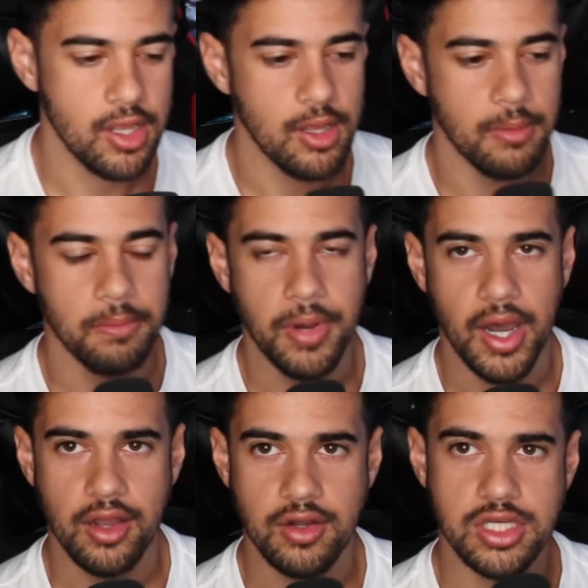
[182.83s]

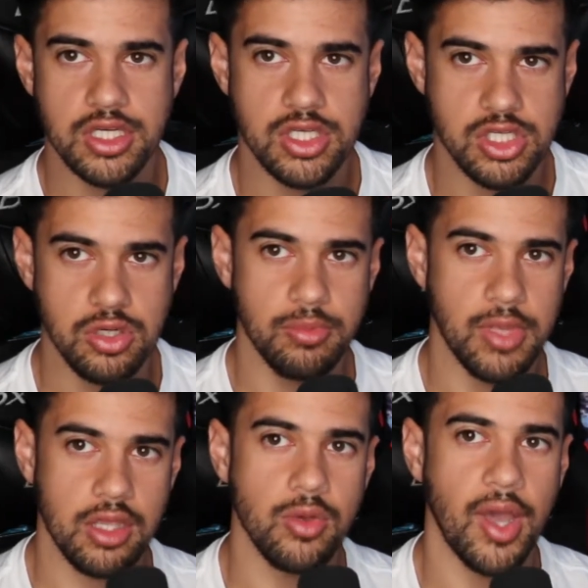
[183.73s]
But let's just assume
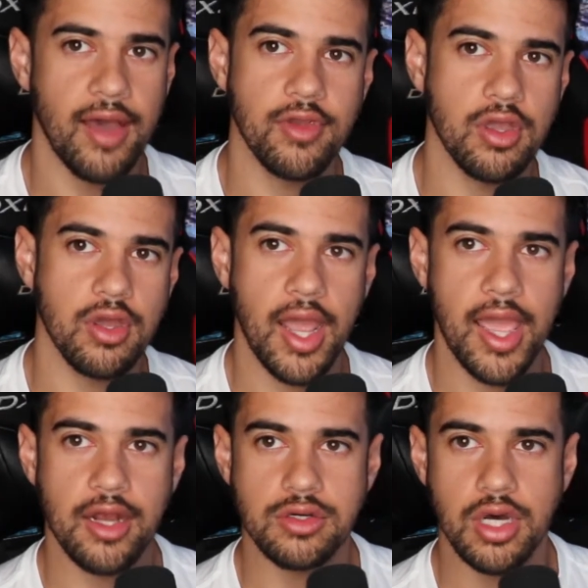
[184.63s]
that you have a good
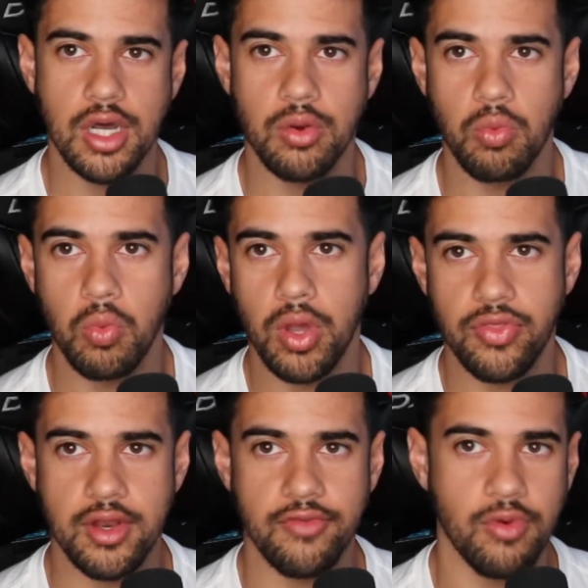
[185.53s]
handle on what
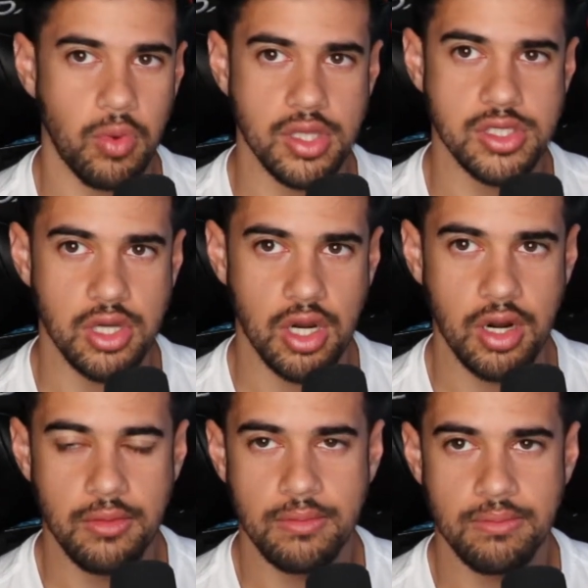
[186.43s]
the different ones are.
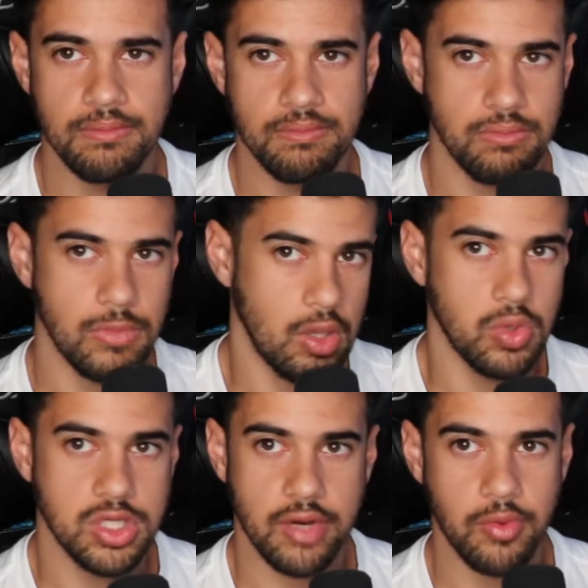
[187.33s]

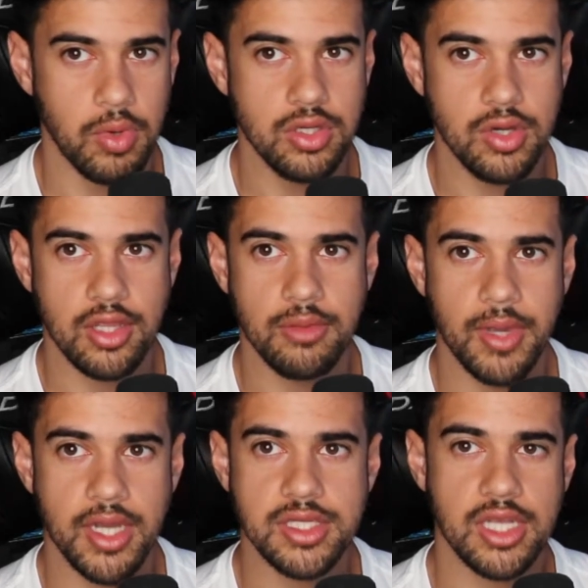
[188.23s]
Whichever one you like the
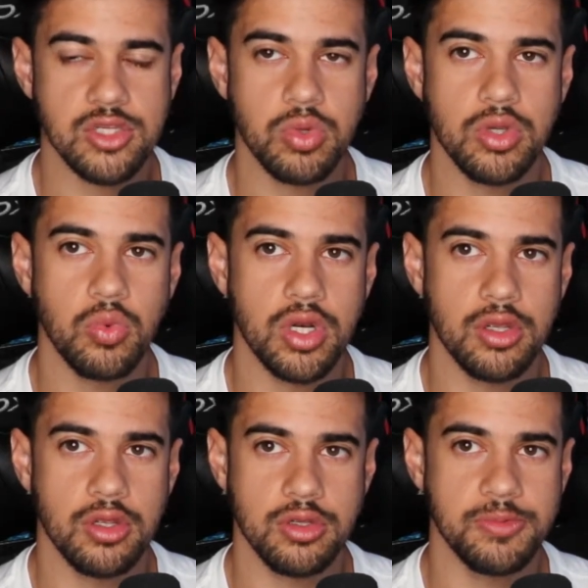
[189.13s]
best, that's where you want
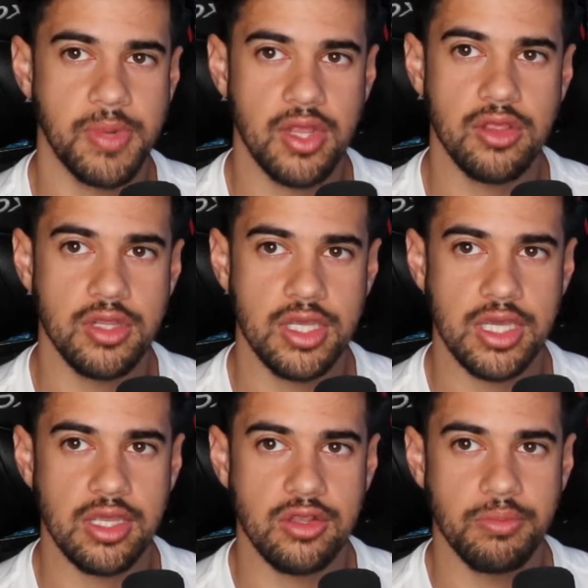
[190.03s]
to spend
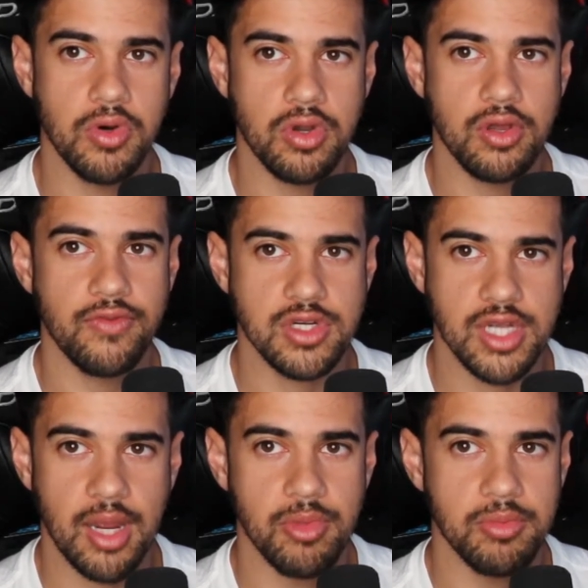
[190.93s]
the bulk of your
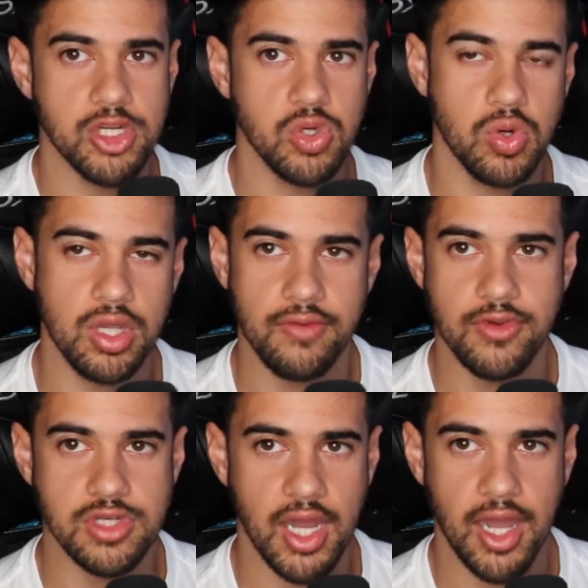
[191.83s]
time, the majority of your
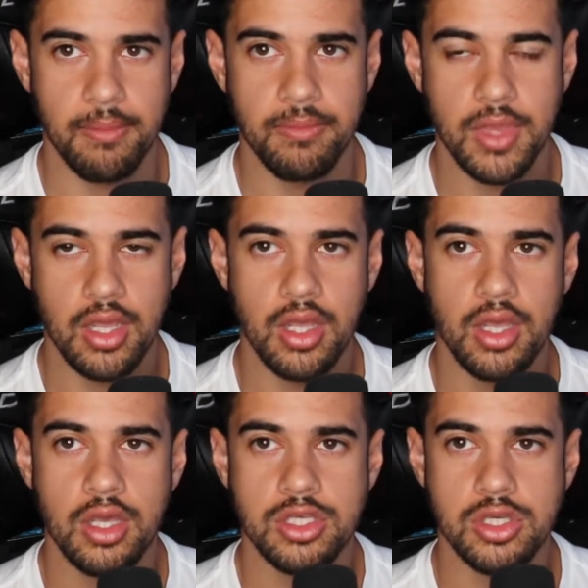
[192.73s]
time.
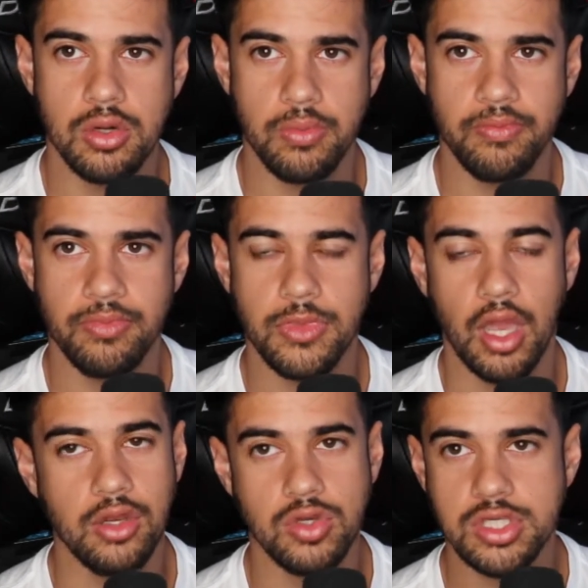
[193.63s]
So,
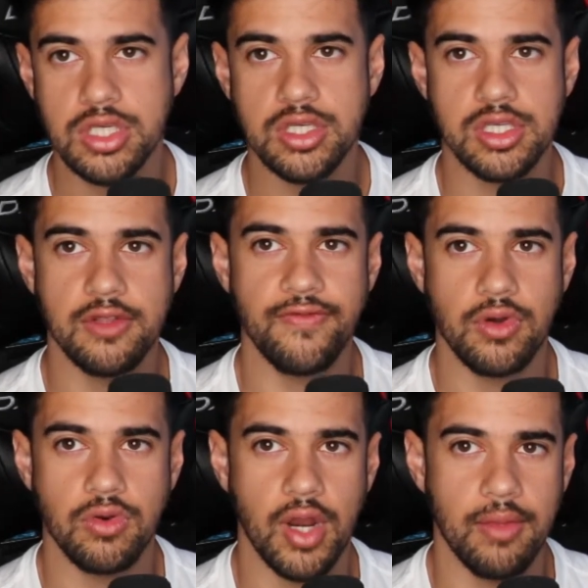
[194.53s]
and you'll see this in the
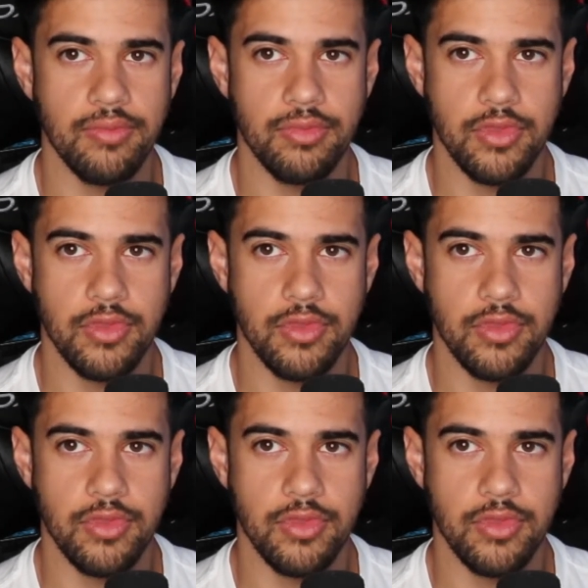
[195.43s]
field, right?